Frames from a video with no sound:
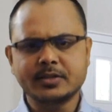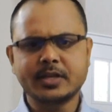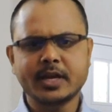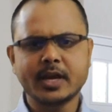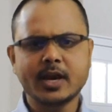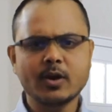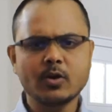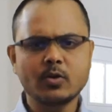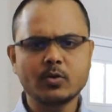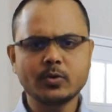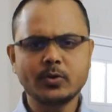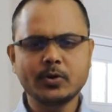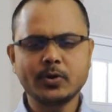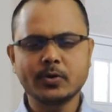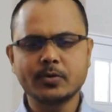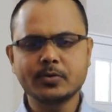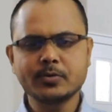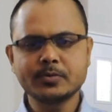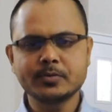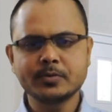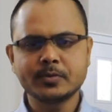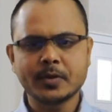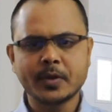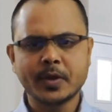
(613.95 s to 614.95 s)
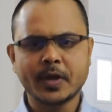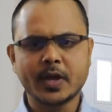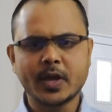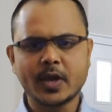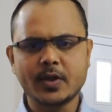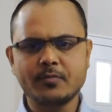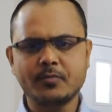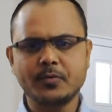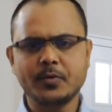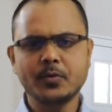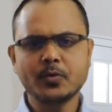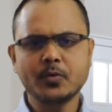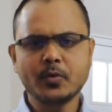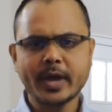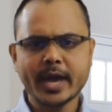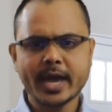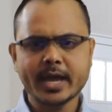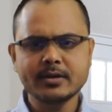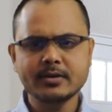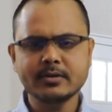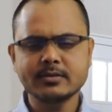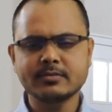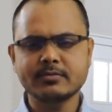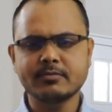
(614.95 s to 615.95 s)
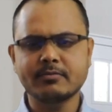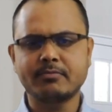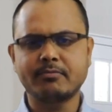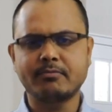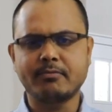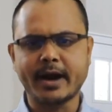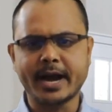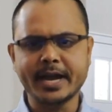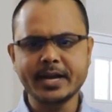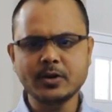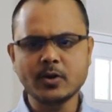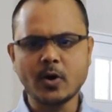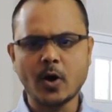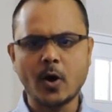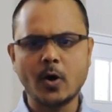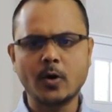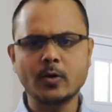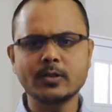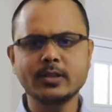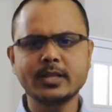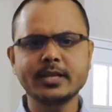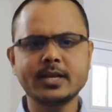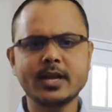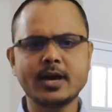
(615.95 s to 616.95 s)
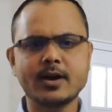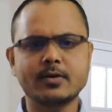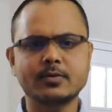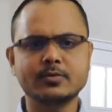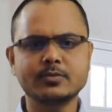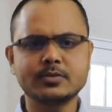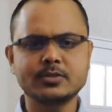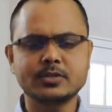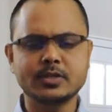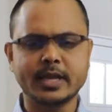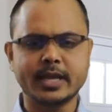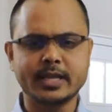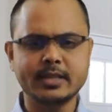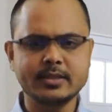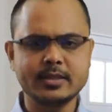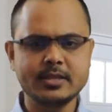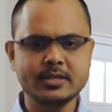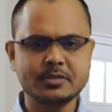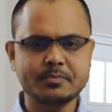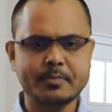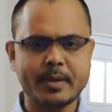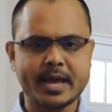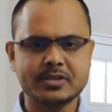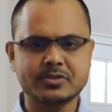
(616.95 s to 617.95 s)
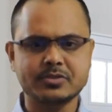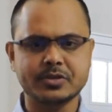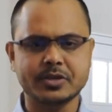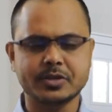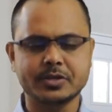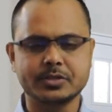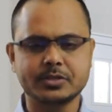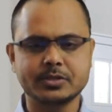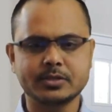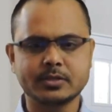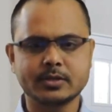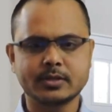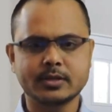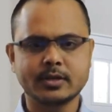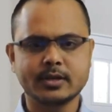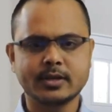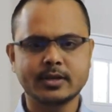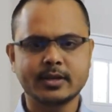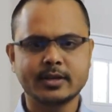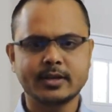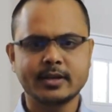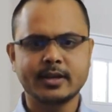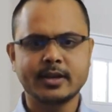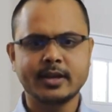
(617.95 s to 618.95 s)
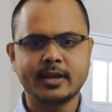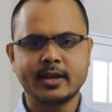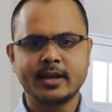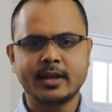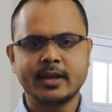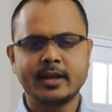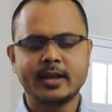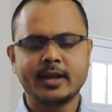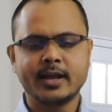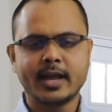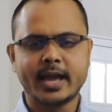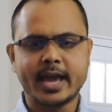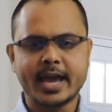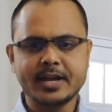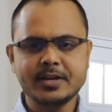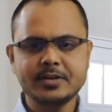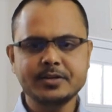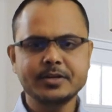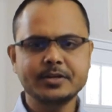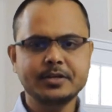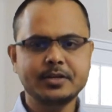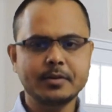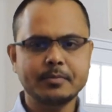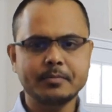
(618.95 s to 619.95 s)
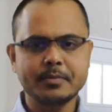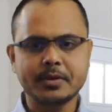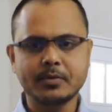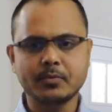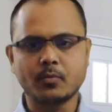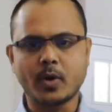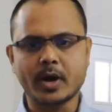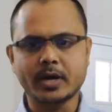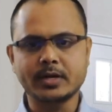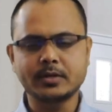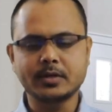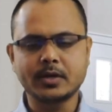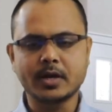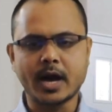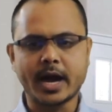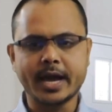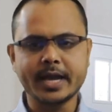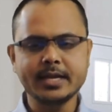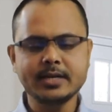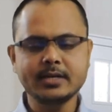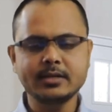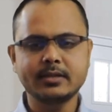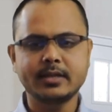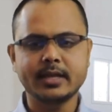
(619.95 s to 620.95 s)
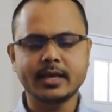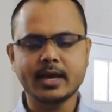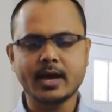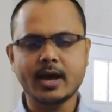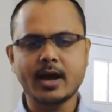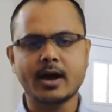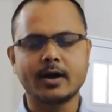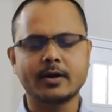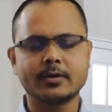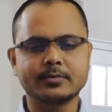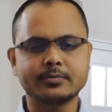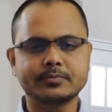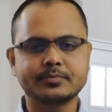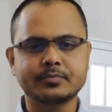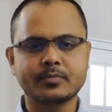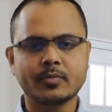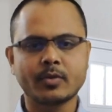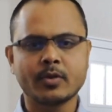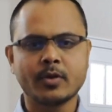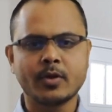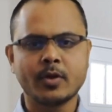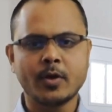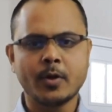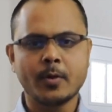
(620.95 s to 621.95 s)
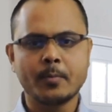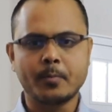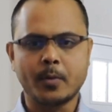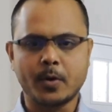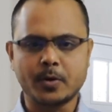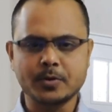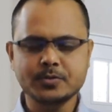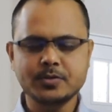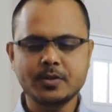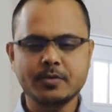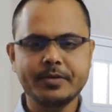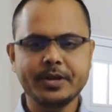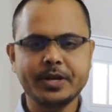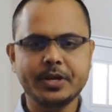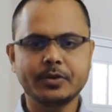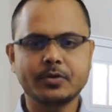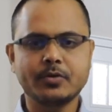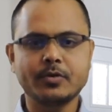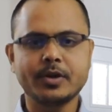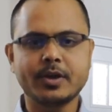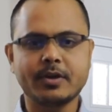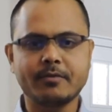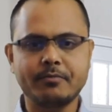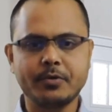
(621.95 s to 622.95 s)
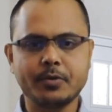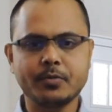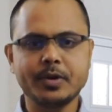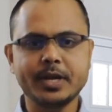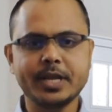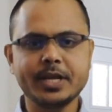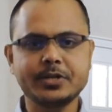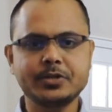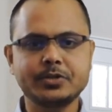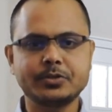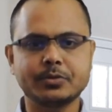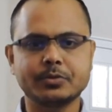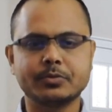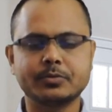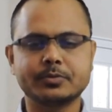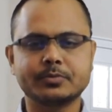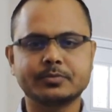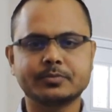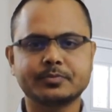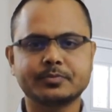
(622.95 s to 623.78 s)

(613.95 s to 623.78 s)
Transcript: Take a good look if you can find all the nouns in this passage and determine what kind they are. Pause the video if you need to.